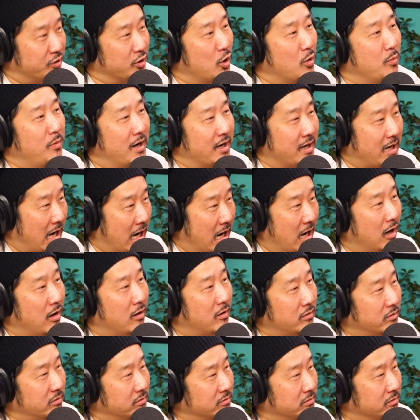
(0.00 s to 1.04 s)
to go back
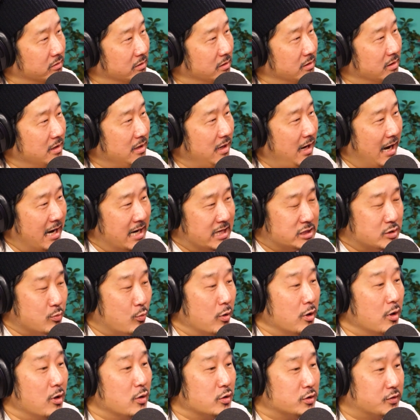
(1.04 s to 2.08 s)
out. And it's
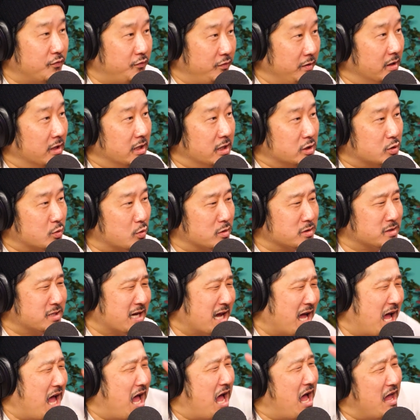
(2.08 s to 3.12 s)
one of those feelings where it's like,
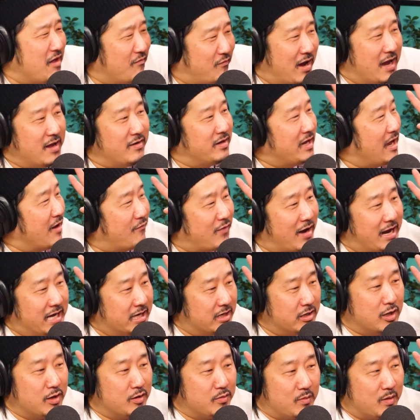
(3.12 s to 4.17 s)
if I get
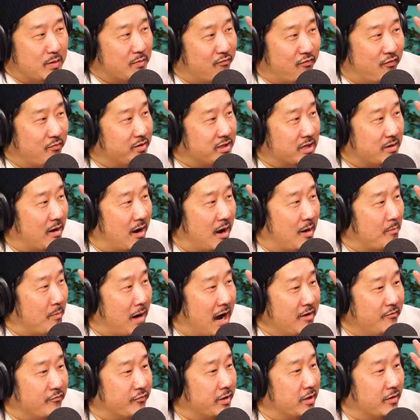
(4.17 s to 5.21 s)
into the
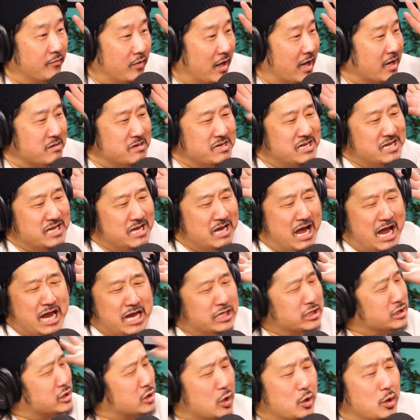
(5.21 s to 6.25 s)
mind frame of like, I can
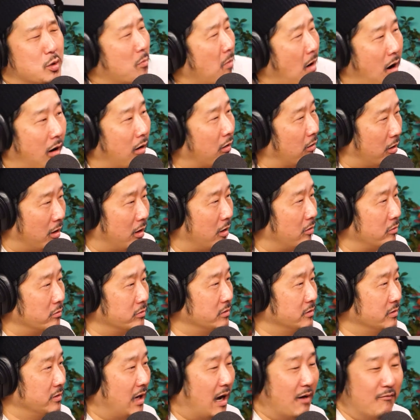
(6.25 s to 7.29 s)
just go tomorrow,
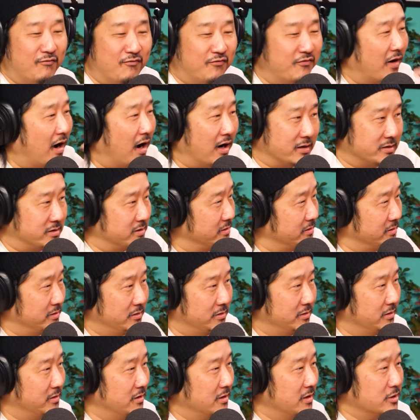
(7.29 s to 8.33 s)
I'm fucked.
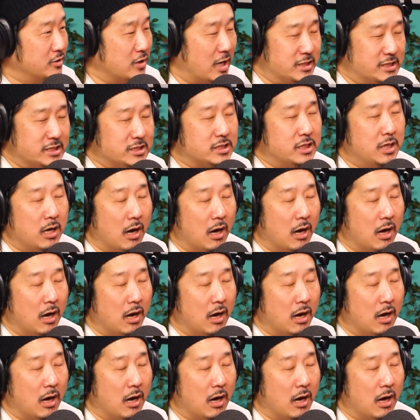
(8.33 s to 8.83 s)
So I just